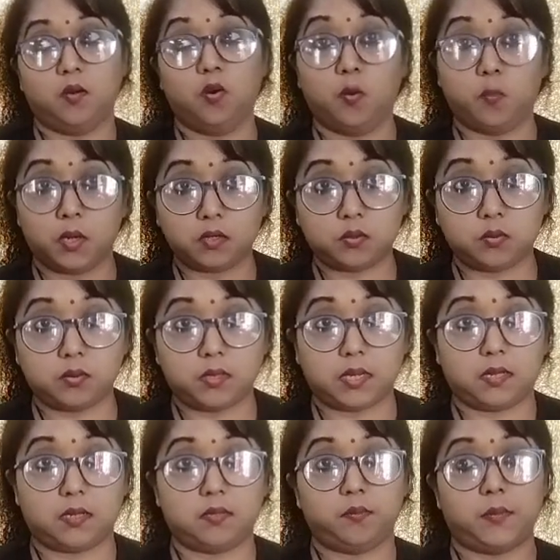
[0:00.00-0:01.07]
homework to
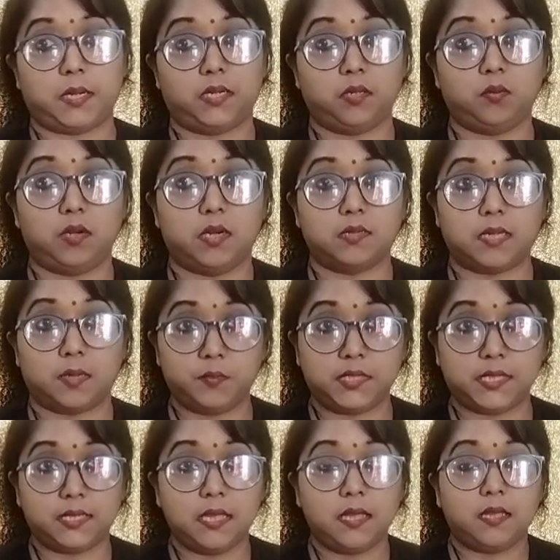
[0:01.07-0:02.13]
the particular
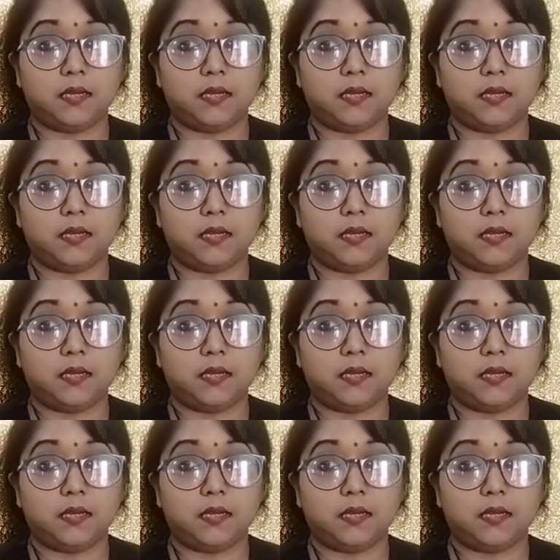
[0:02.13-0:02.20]
subject,